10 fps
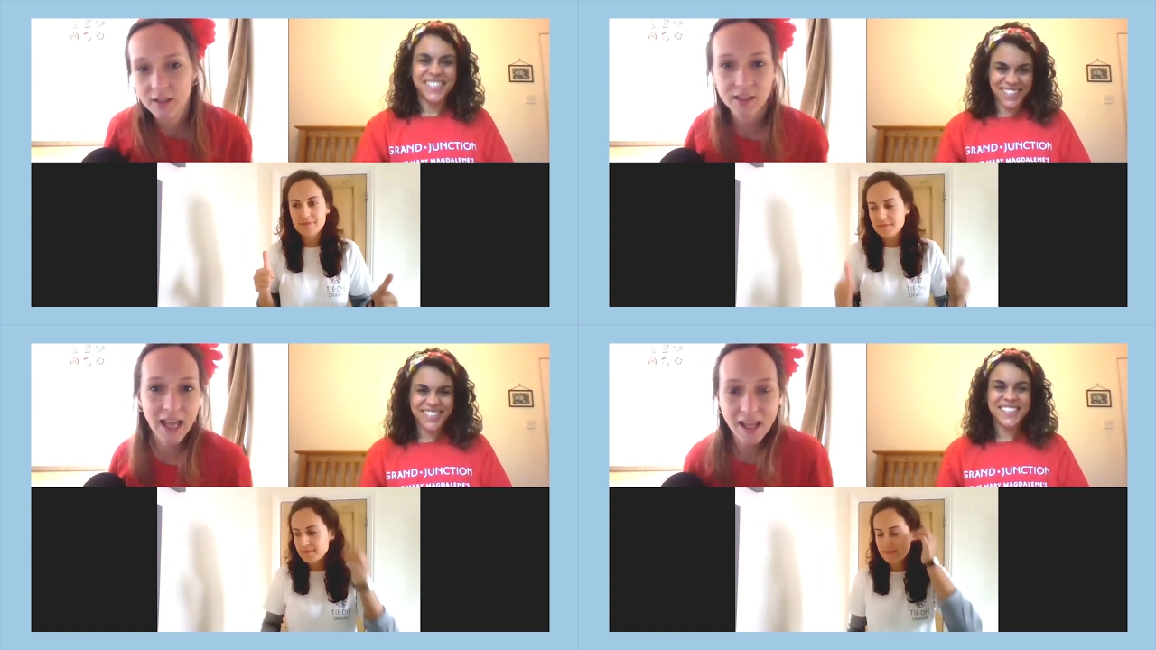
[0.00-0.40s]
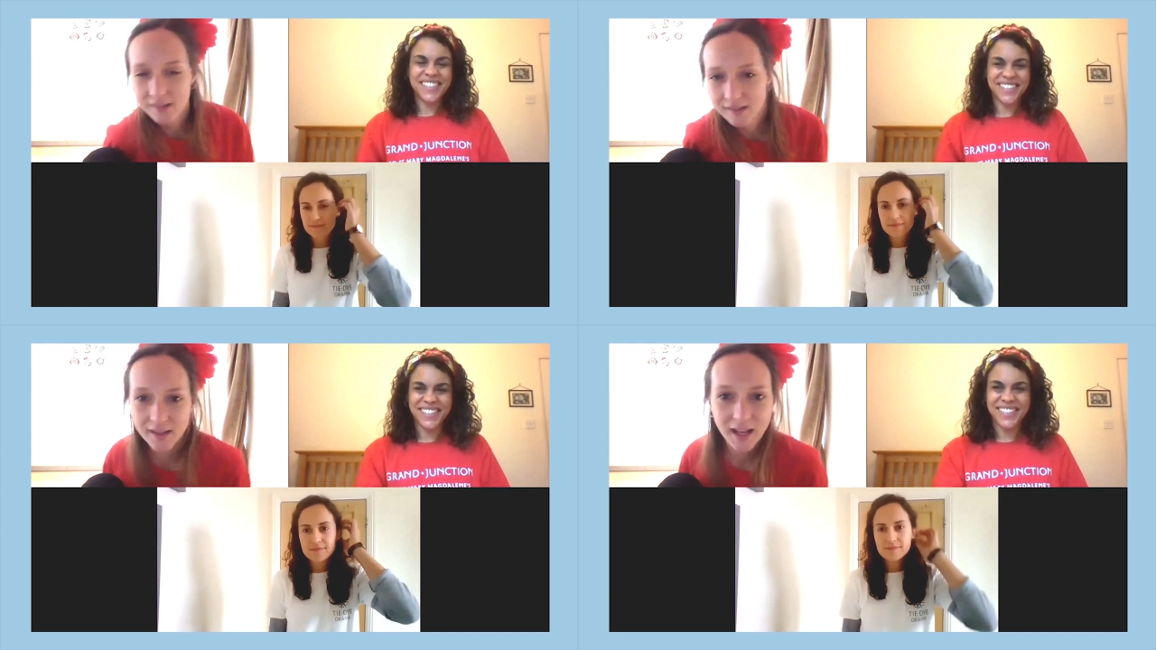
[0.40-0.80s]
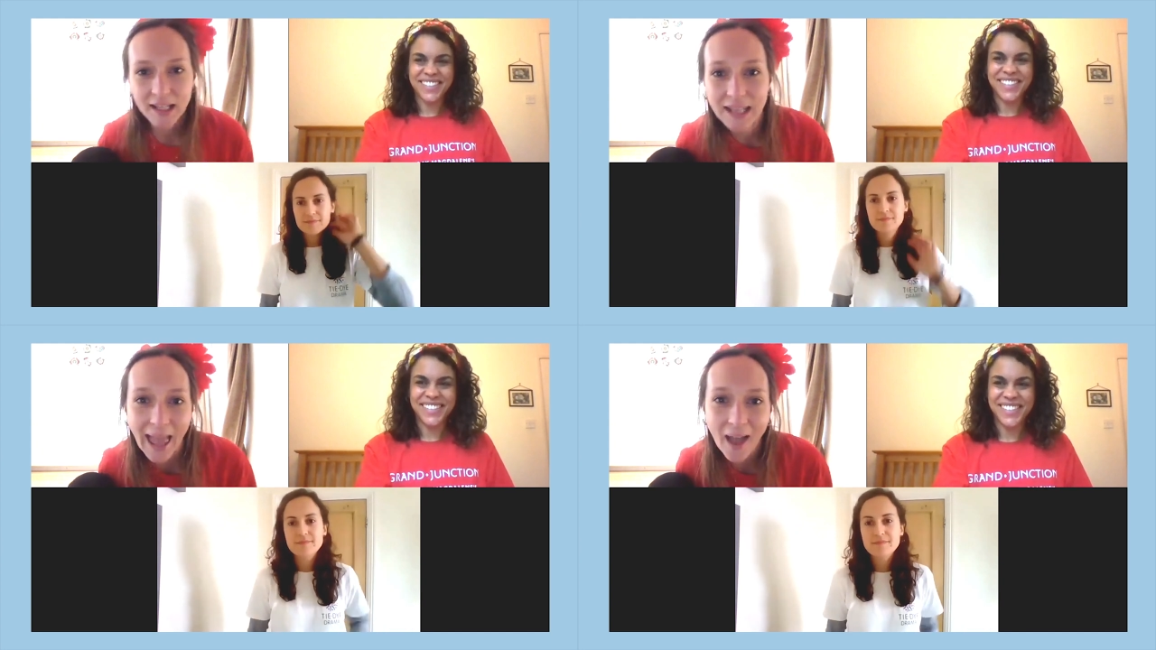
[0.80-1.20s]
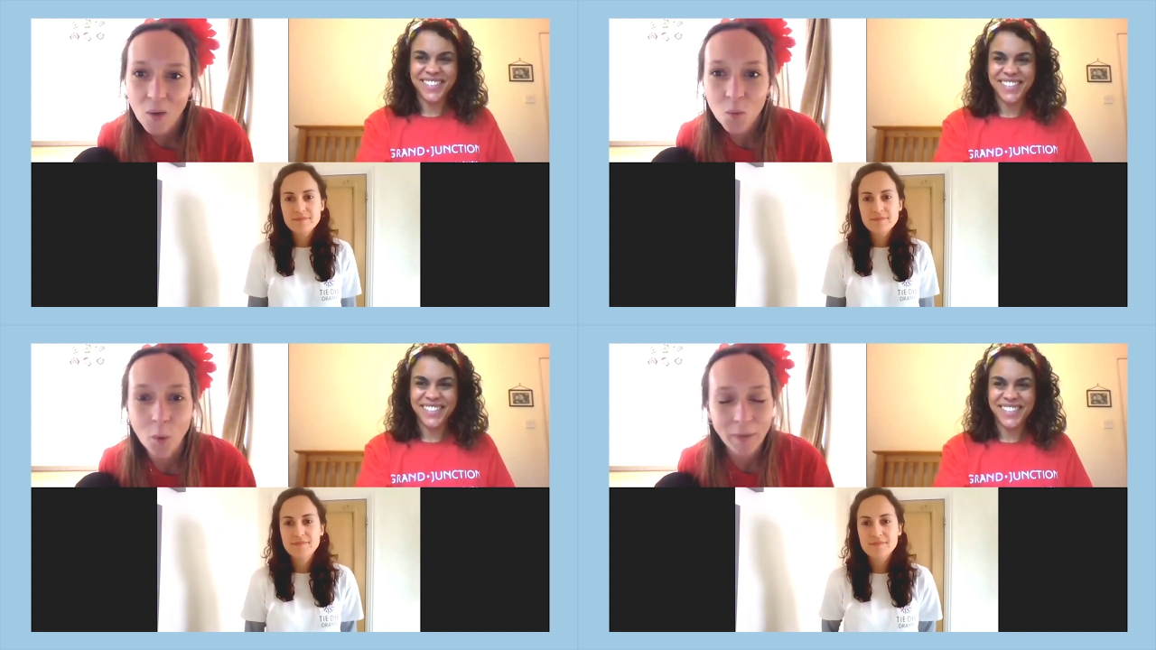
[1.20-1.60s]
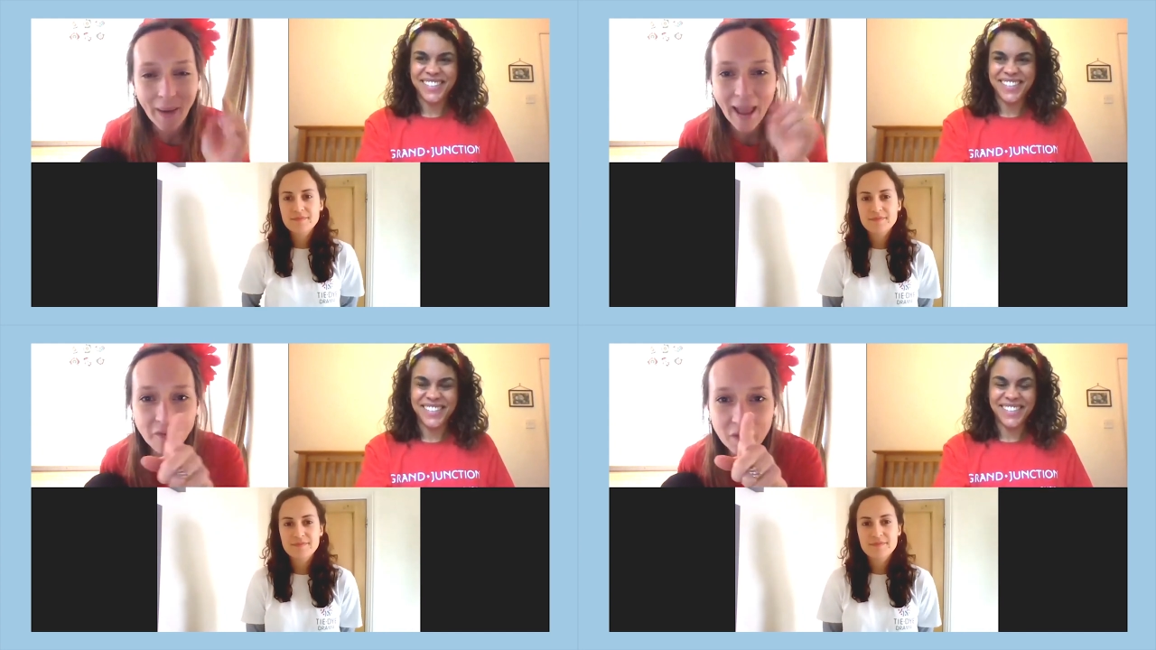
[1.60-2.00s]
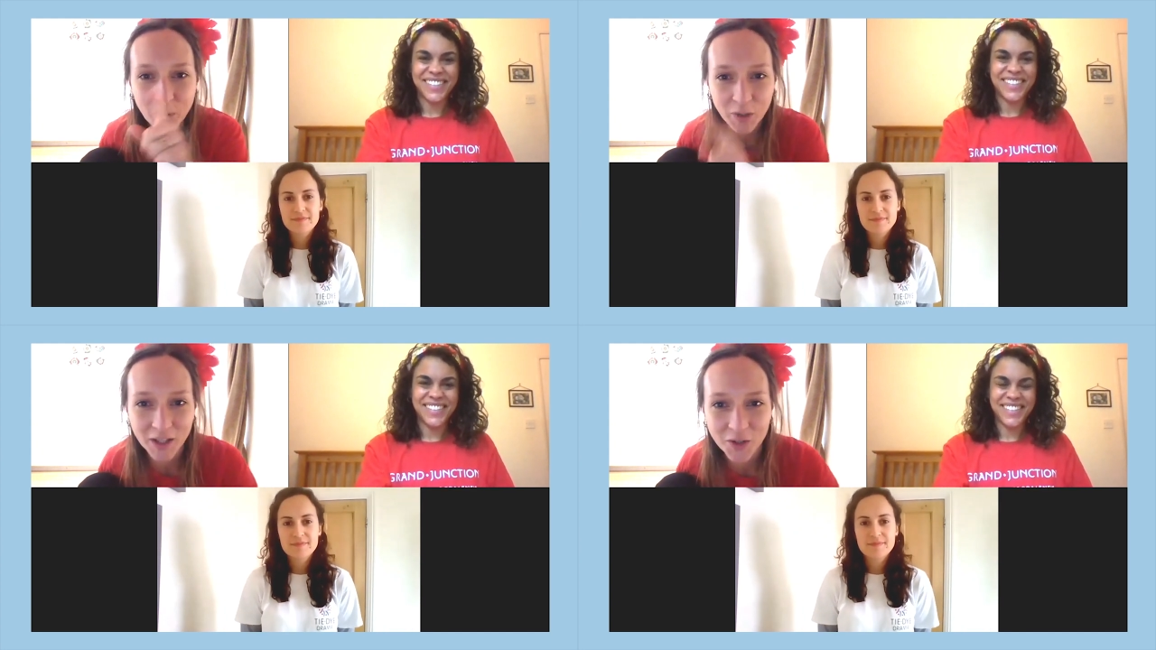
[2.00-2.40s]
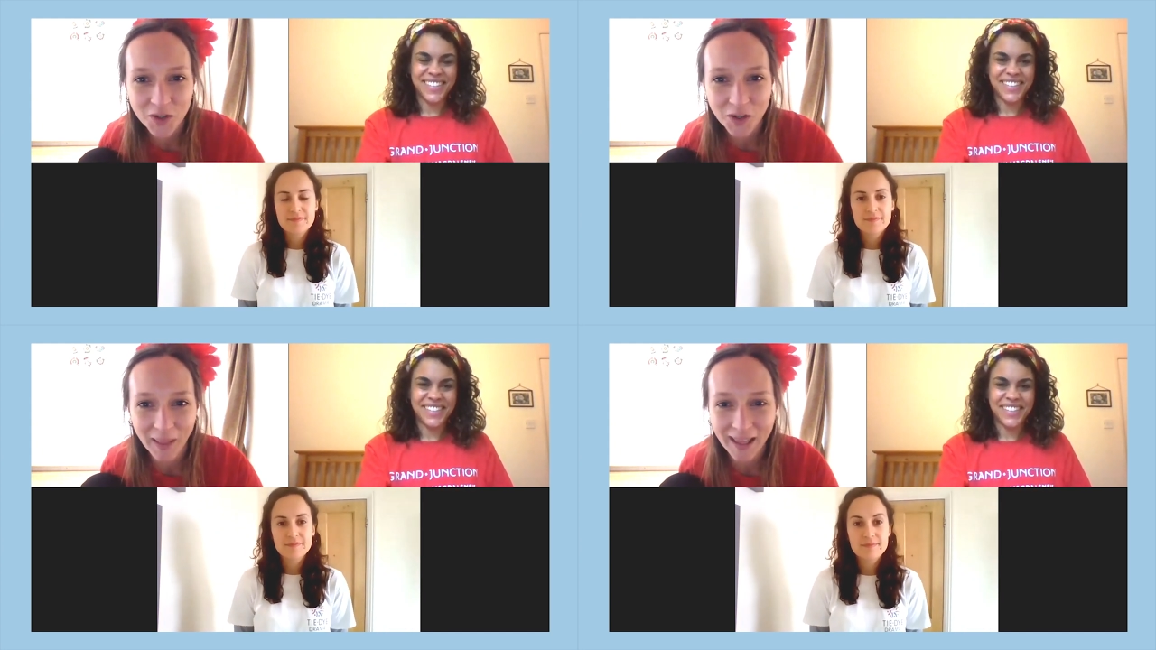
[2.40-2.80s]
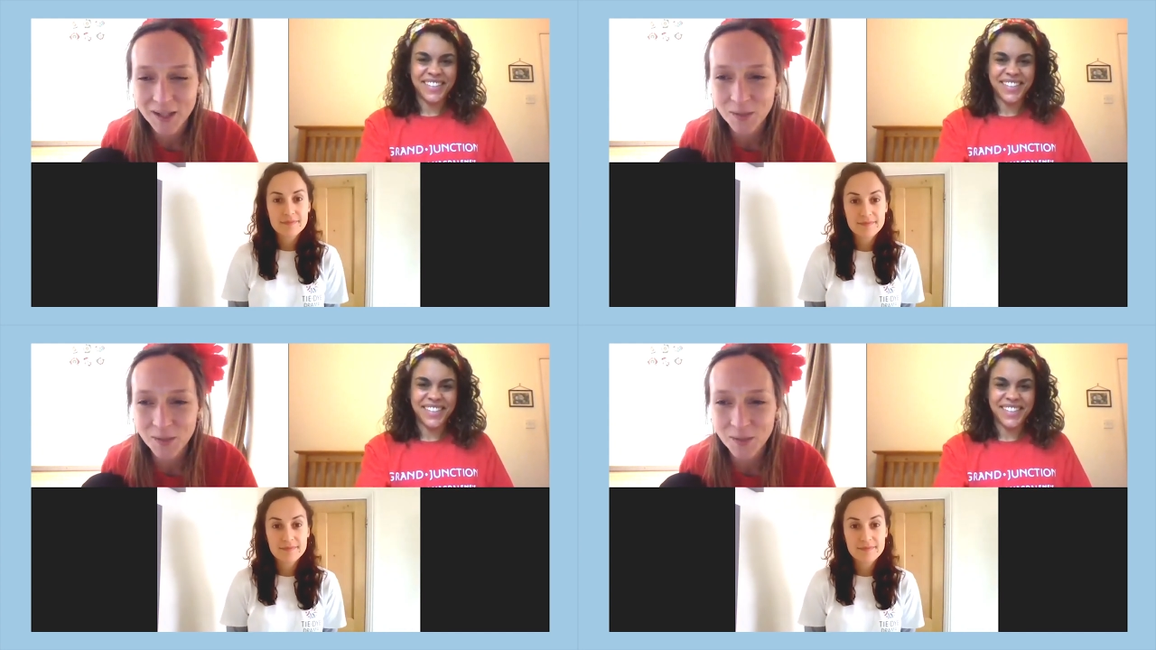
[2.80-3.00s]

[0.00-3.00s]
Speaker 1: Let's get warm. Now, everybody can do this,